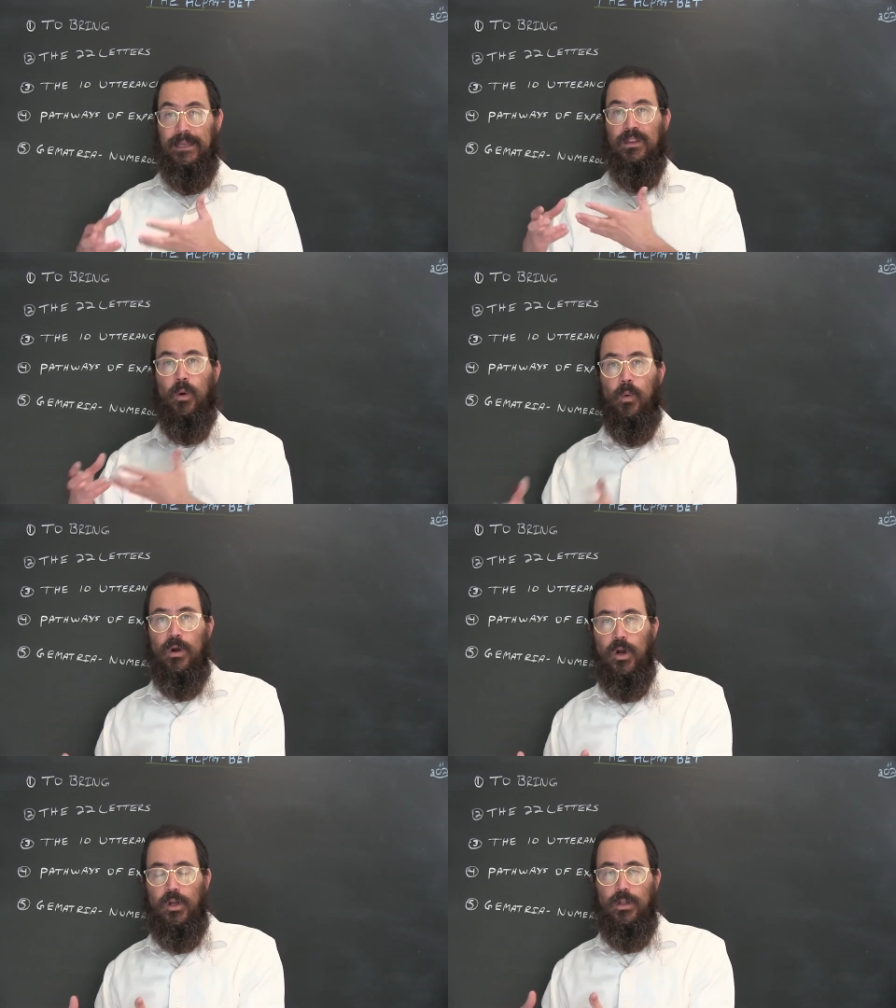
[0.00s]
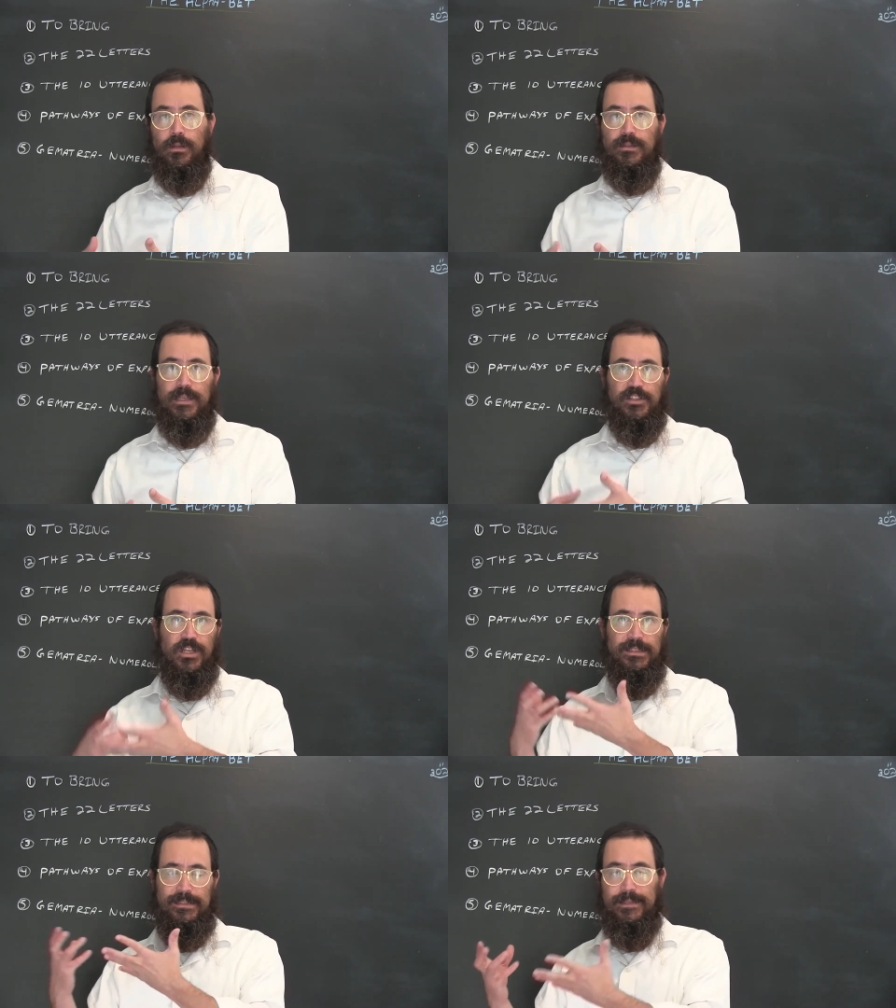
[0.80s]
in the world, such
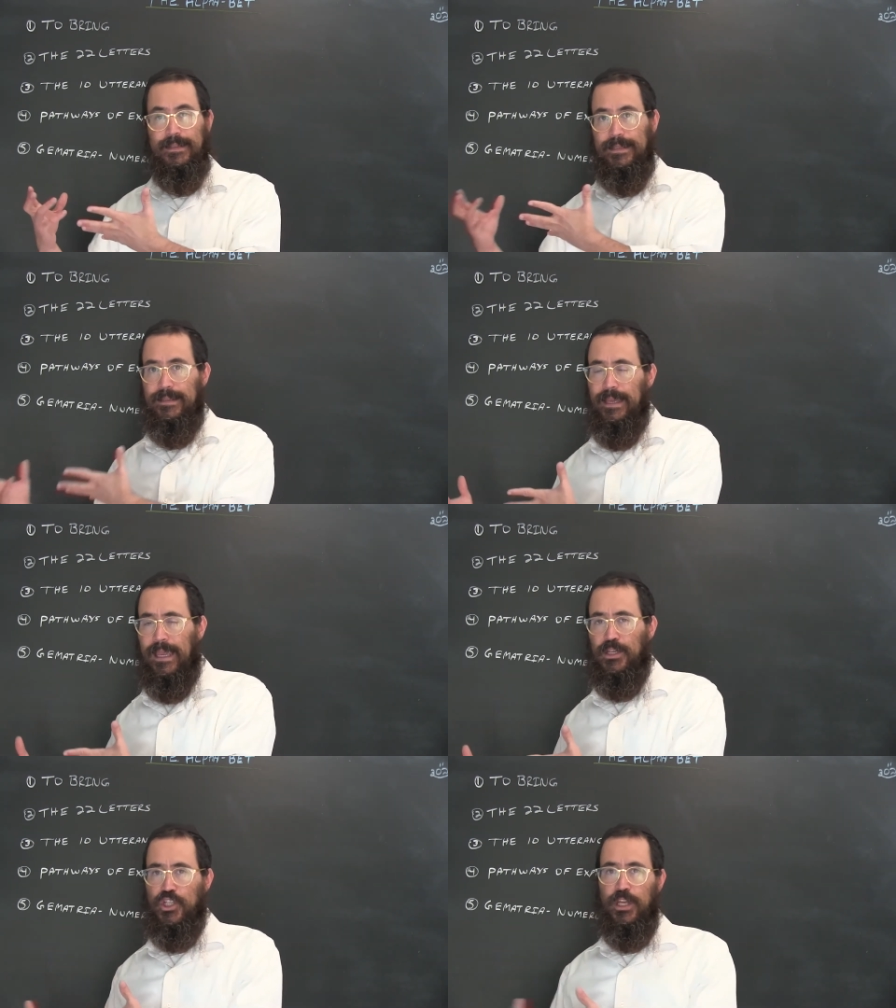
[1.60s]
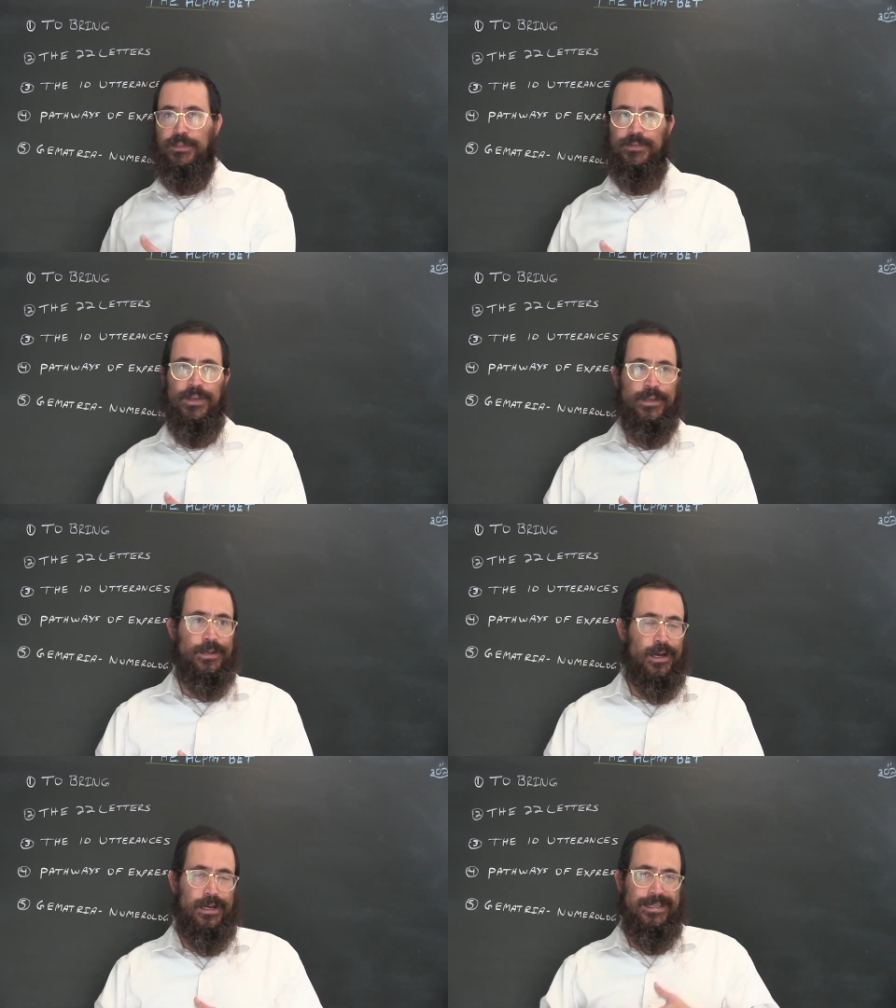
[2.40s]
as the, the ancient uh,